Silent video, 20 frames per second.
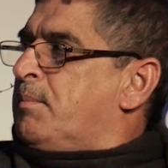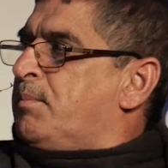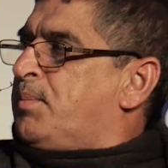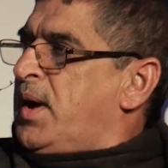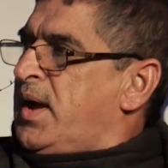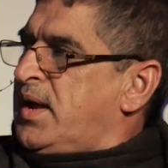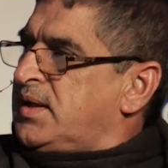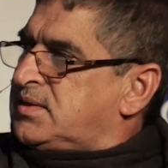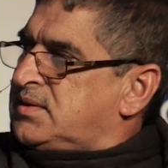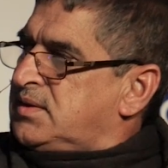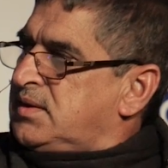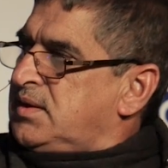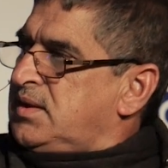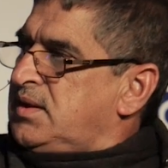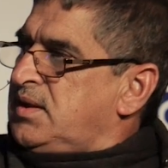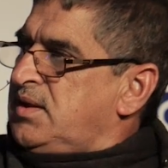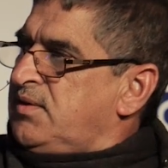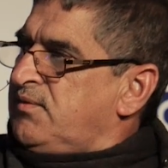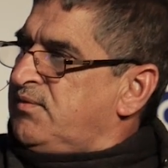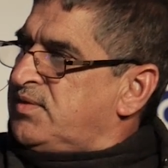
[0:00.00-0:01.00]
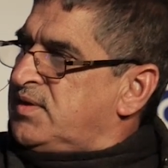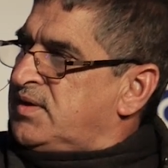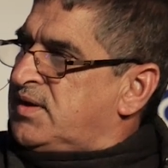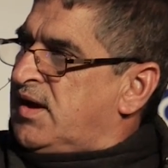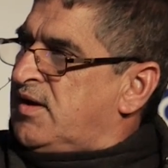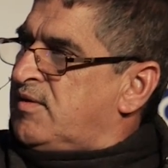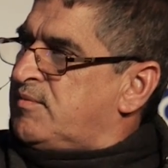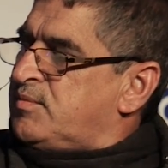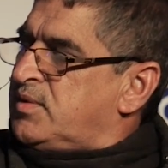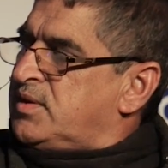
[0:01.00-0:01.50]
But if the
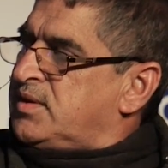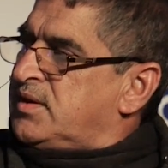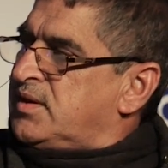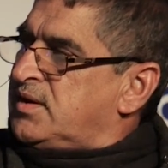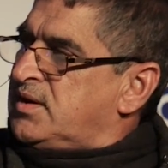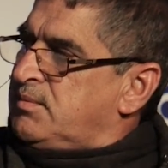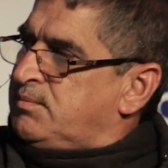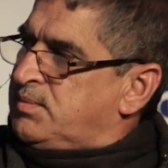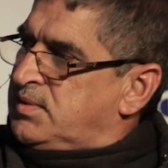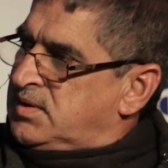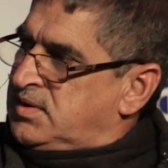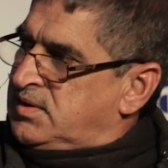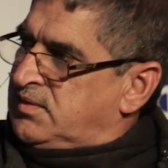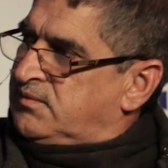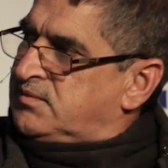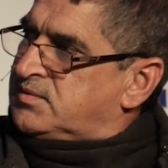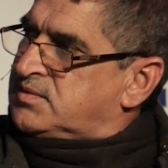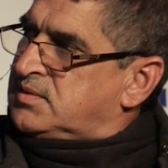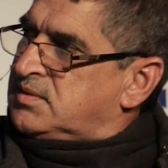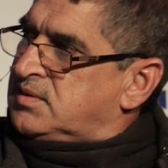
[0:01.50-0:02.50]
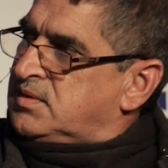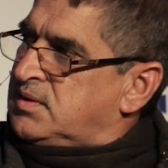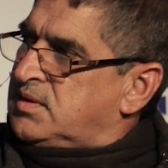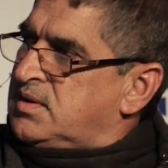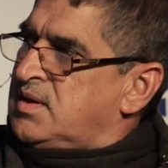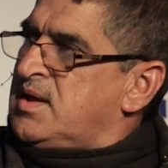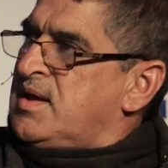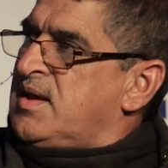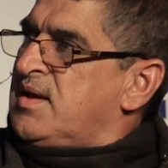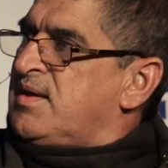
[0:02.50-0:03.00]
government really believes
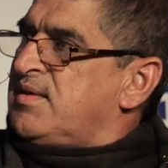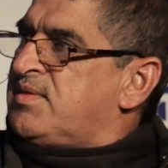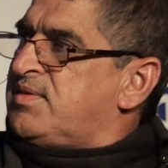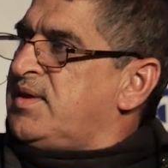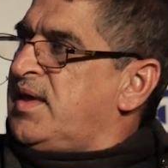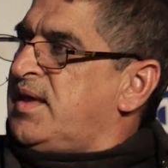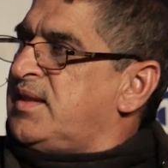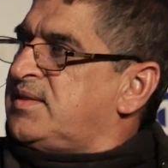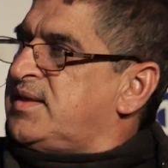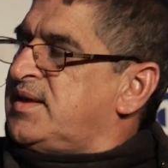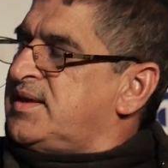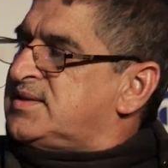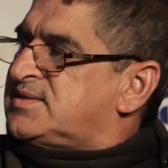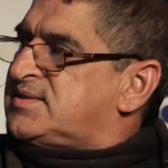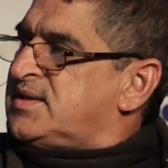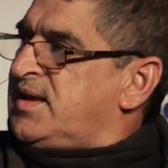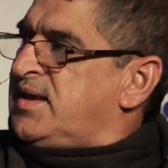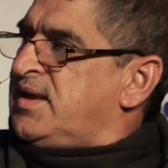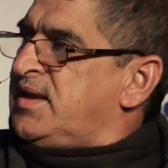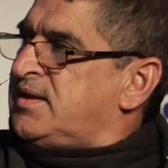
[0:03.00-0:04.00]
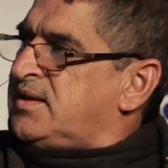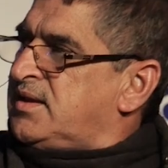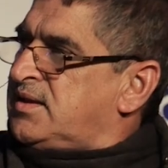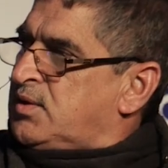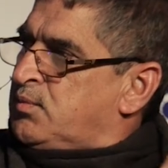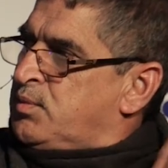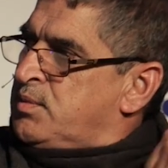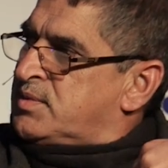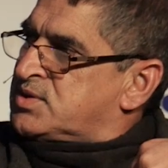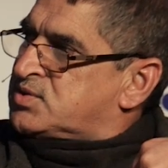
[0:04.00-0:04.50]
that there is an area
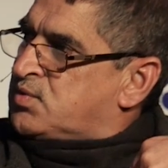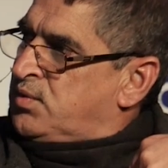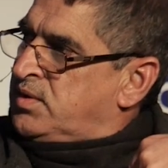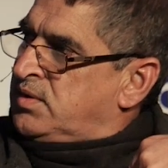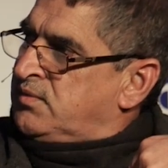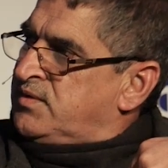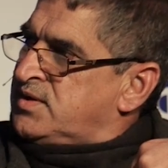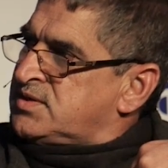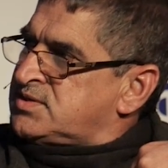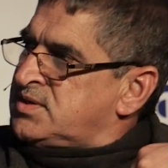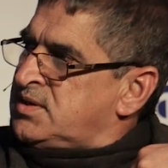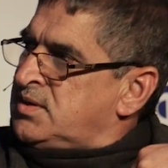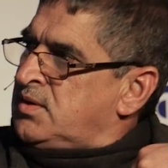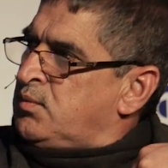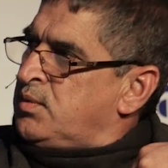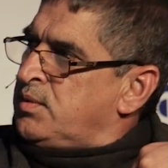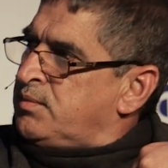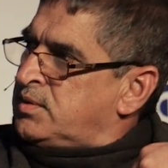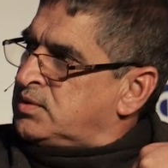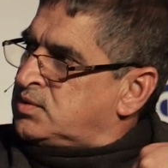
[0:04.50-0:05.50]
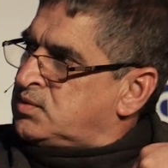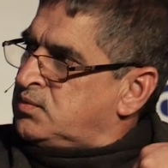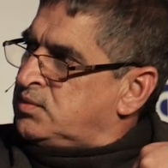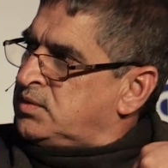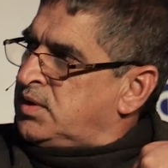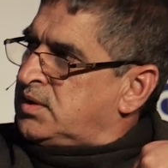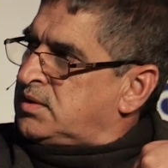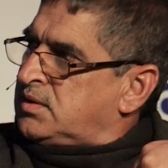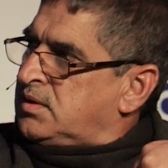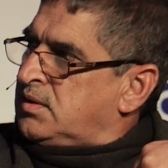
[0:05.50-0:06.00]
that we must go invest in, we will do
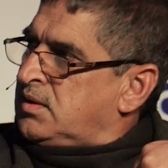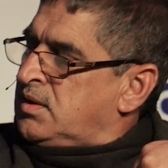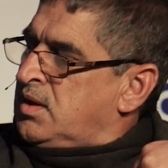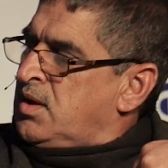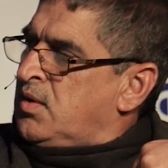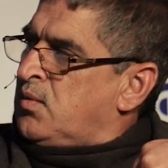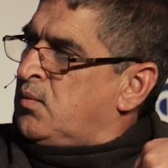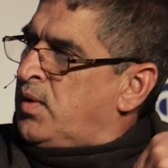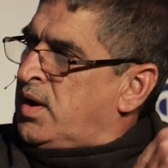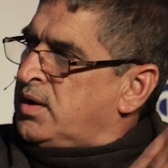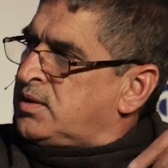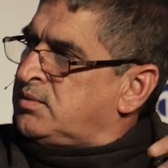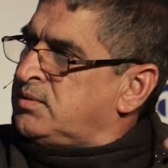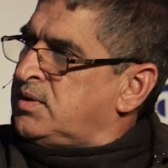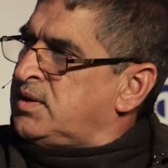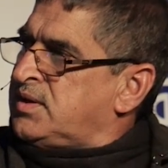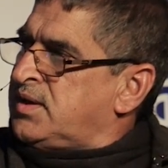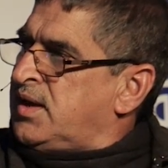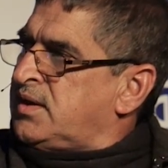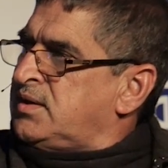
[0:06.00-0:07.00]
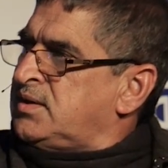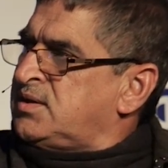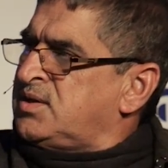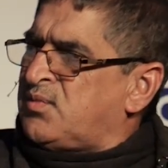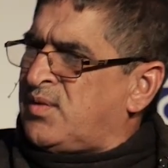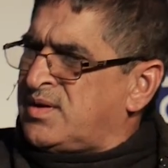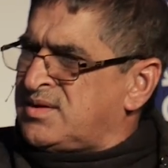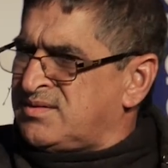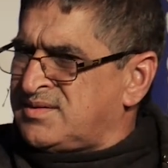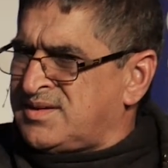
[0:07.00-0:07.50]
that. Why don't they
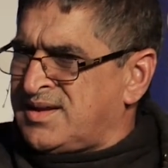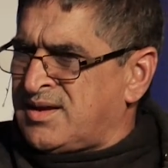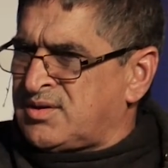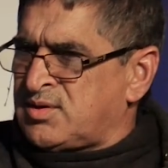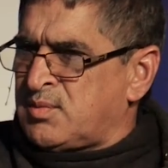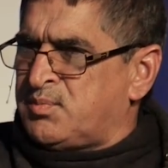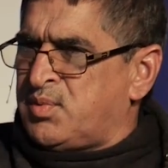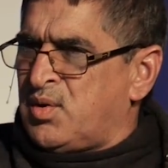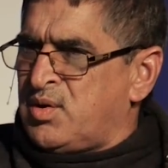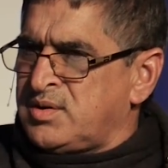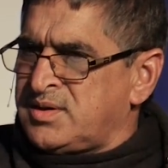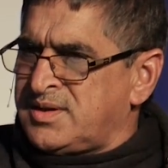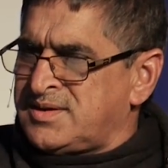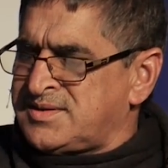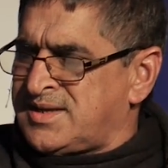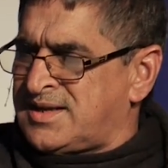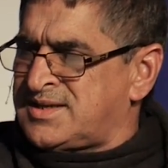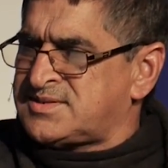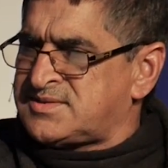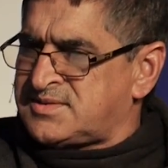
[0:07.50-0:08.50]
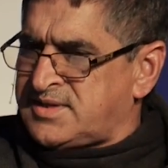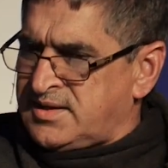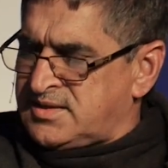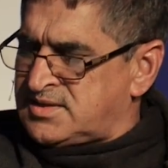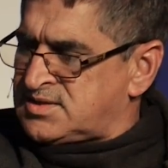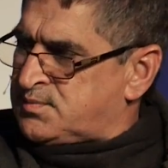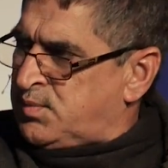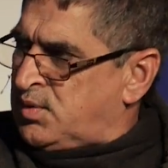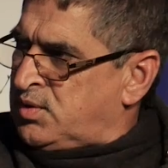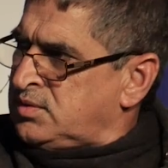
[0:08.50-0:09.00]
guarantee? Why don't they take out a bond and tell us, take
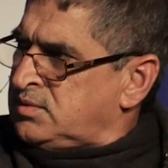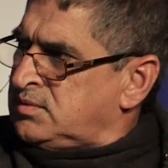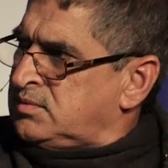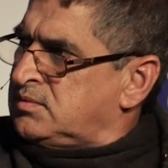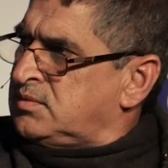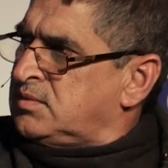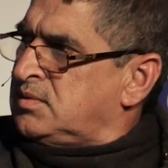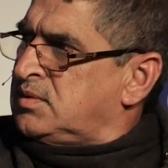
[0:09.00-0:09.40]
this bond,